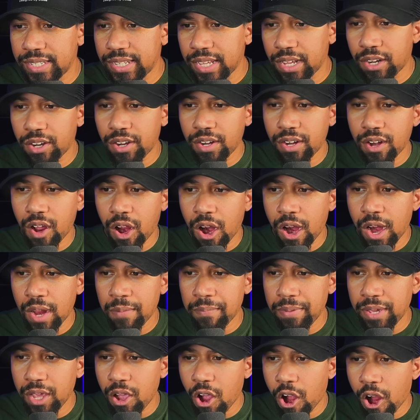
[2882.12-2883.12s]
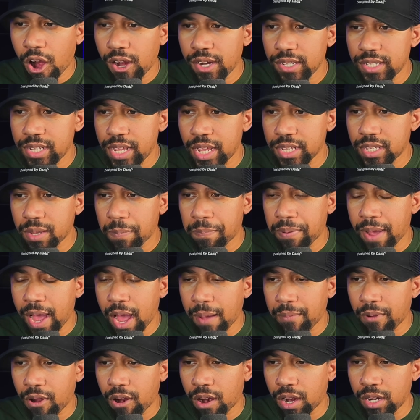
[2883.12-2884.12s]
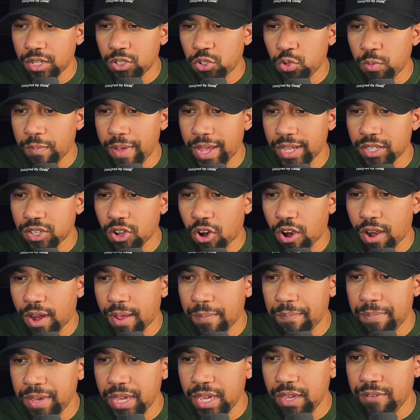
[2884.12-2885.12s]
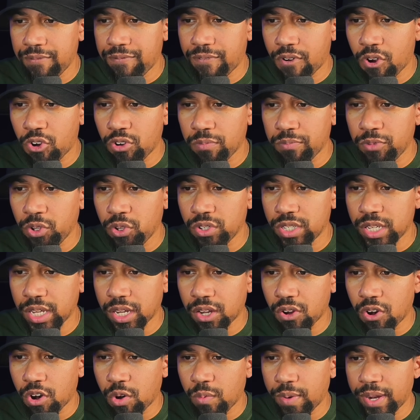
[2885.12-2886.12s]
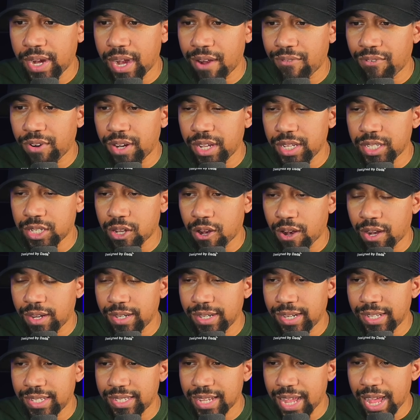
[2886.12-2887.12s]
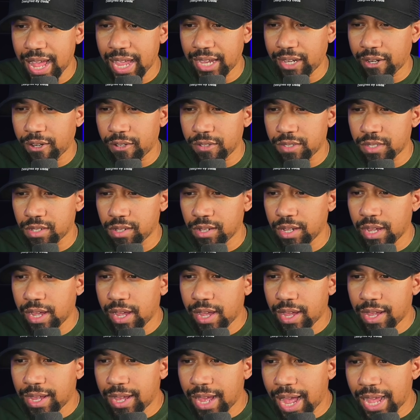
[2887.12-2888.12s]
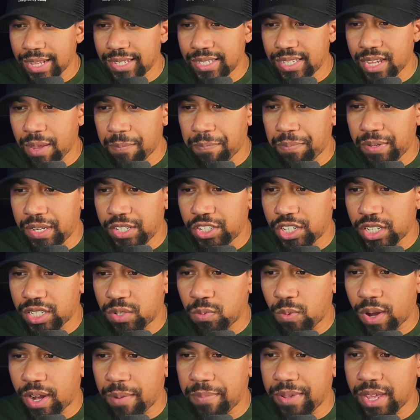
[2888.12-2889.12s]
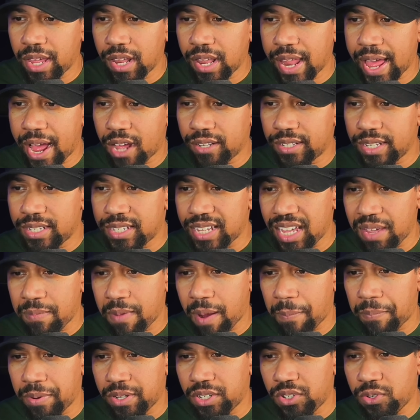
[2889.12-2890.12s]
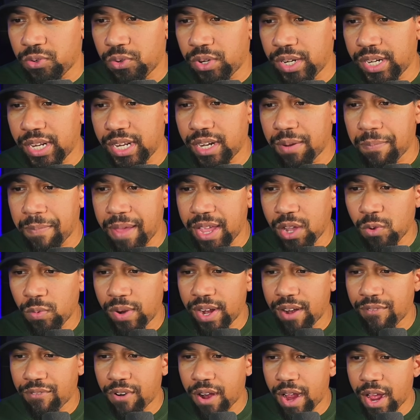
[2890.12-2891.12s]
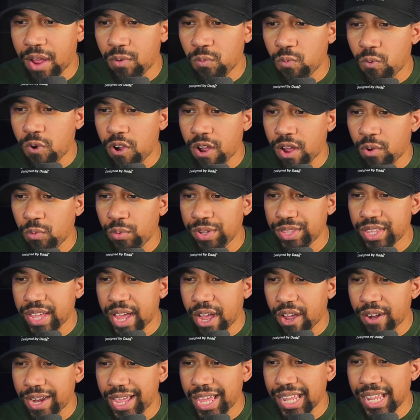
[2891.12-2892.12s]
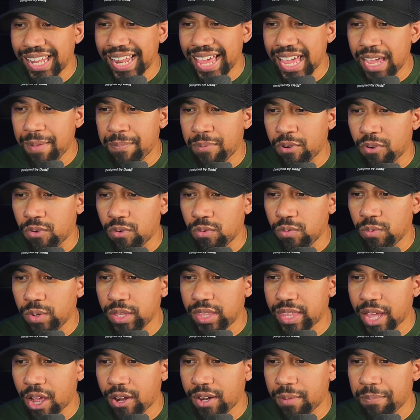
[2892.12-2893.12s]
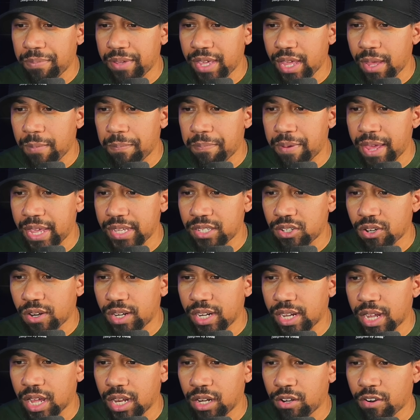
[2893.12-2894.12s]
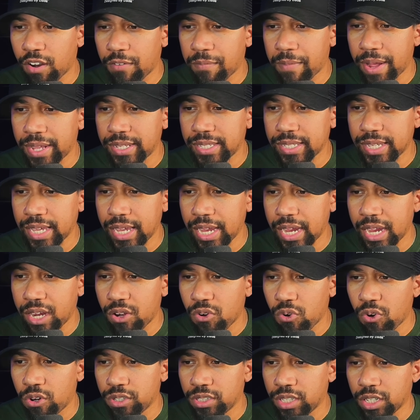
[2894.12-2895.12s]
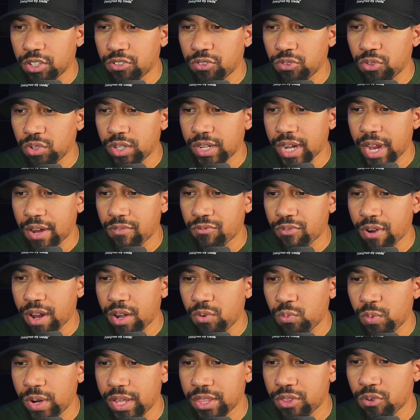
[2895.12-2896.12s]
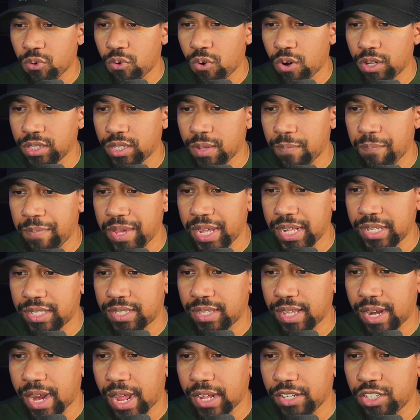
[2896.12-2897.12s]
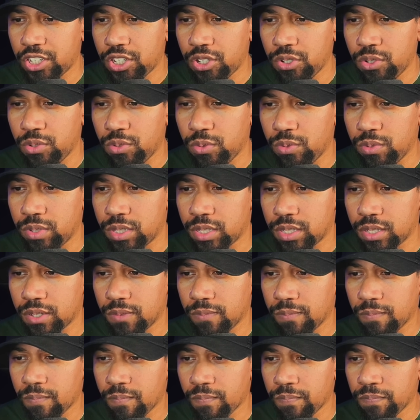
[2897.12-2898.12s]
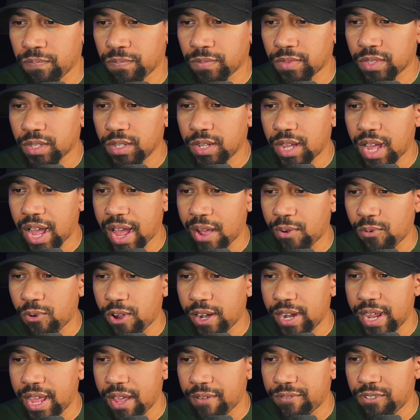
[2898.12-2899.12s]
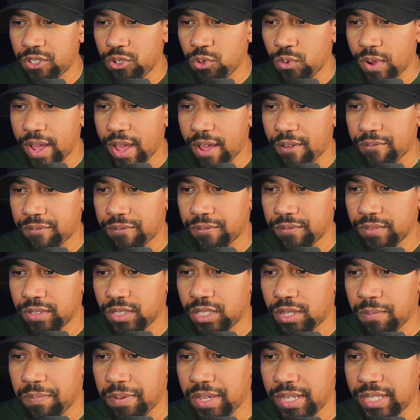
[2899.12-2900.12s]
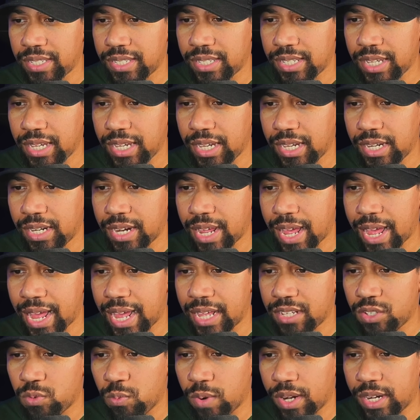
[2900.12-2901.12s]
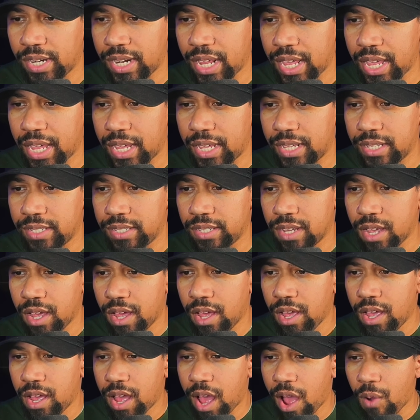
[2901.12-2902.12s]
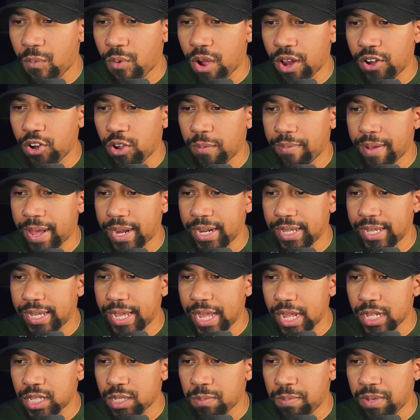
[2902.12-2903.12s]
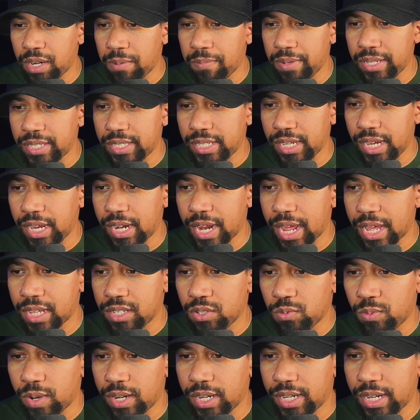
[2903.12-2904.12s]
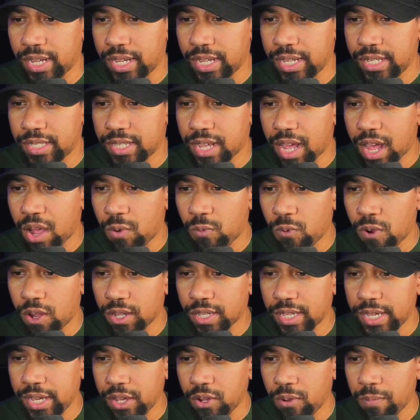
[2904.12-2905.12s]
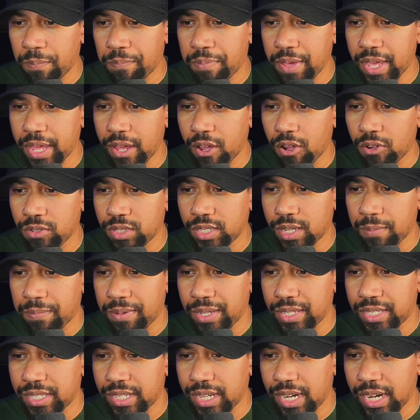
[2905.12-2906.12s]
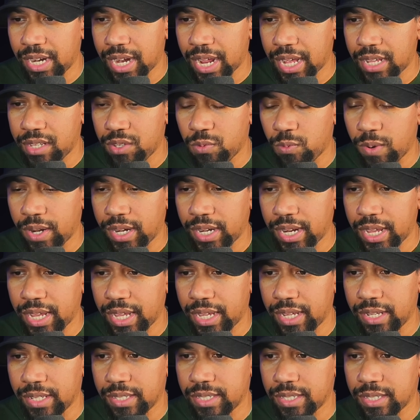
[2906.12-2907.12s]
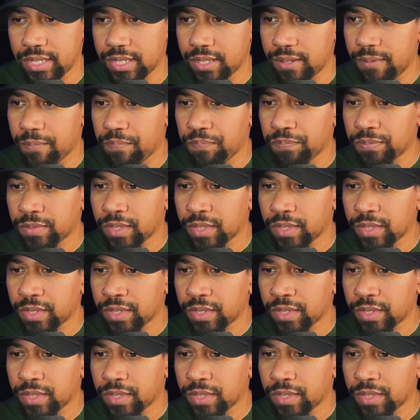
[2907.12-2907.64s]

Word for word: considered an R&B artist. He is a pop artist who makes R&B, folk music, or whatever his heart desires. I simply just want to be allowed the same opportunity to make whatever I want without a label, without it being based on the color of my skin or the crew that I run with or the beats that I choose. I want F2F to be seen as what it is. I want Nobody Gets Me to be seen as what it is. I want Kill Bill to be seen as what it is.